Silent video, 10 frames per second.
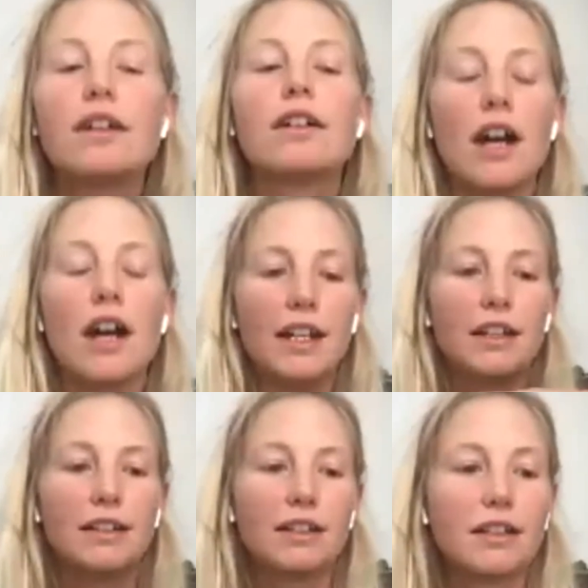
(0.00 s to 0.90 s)
Got it.
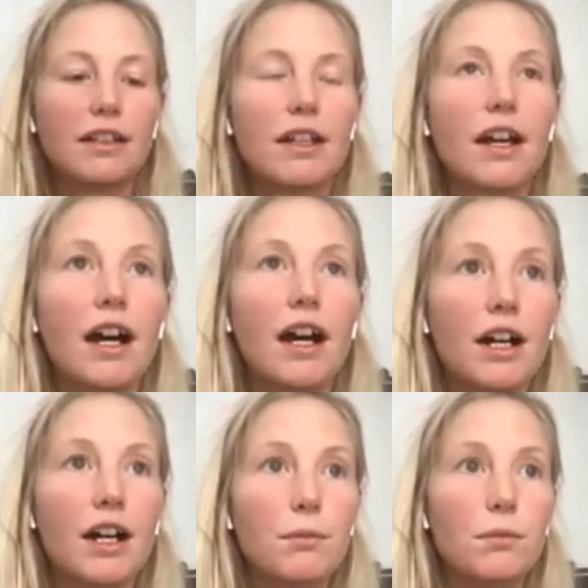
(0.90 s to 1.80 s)

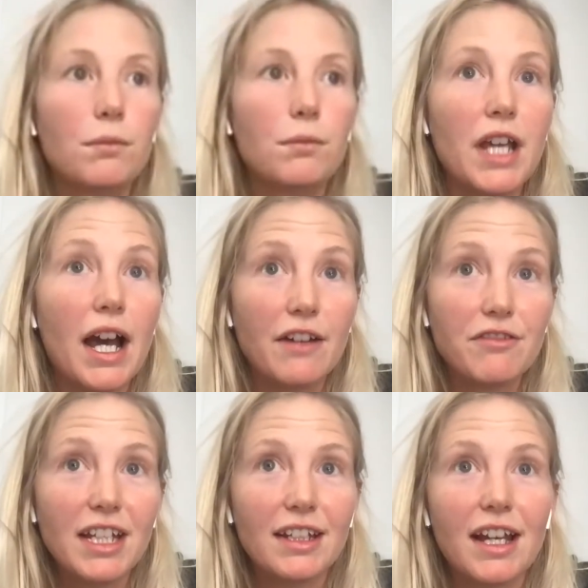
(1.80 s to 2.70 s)
Yeah, I
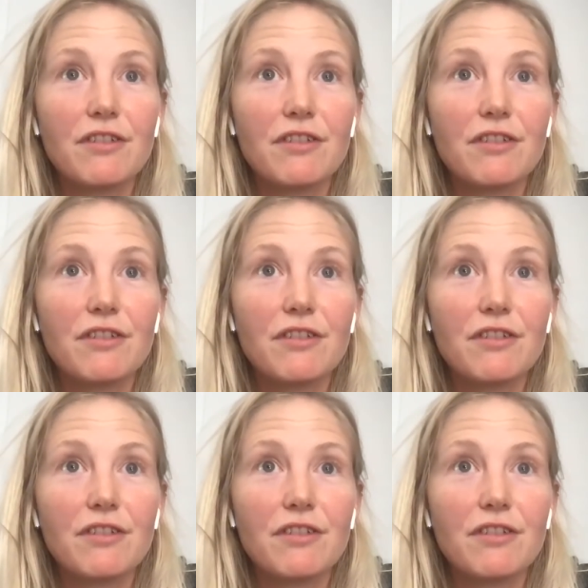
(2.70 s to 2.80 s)
think